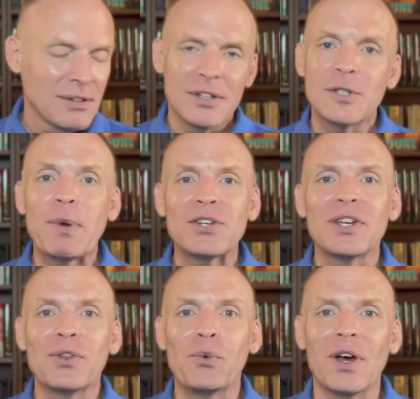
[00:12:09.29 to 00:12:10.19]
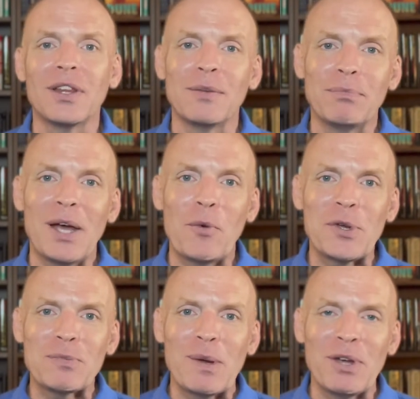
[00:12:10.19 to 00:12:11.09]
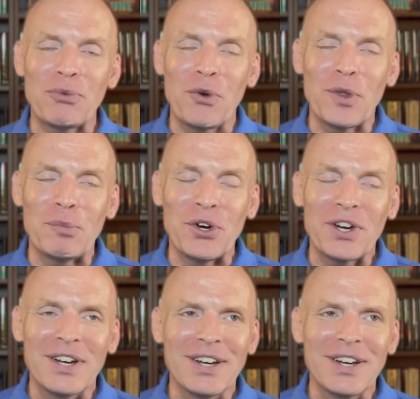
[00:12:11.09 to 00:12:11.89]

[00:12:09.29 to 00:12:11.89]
especially the one that almost made me throw the book.